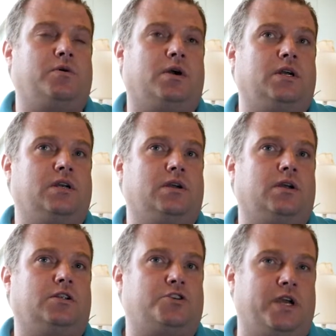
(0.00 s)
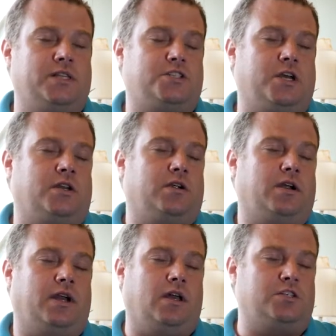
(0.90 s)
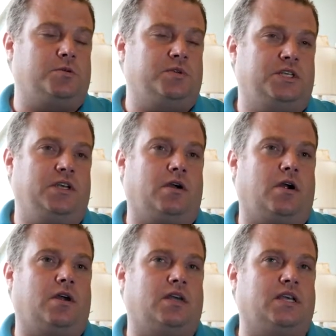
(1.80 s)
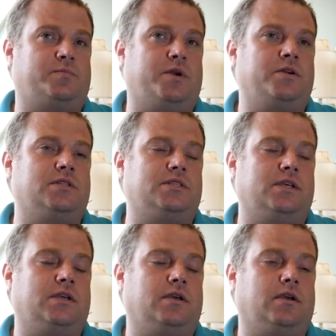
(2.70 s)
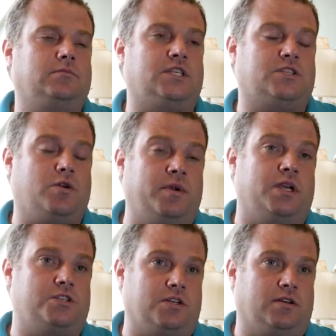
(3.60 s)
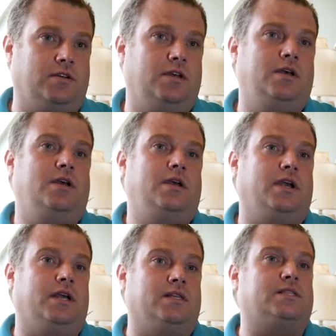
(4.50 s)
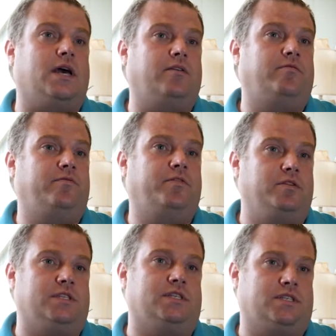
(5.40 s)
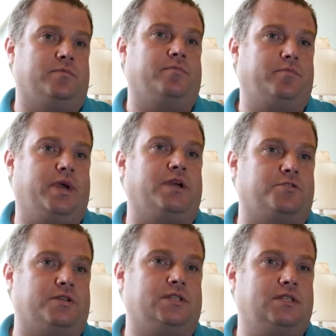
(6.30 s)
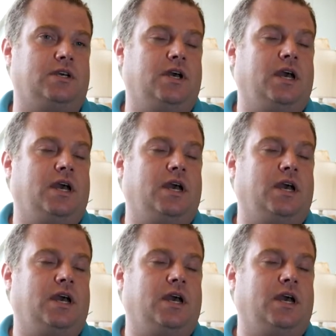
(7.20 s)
who are transgender and LGBT are experiencing discrimination inside food system pantries.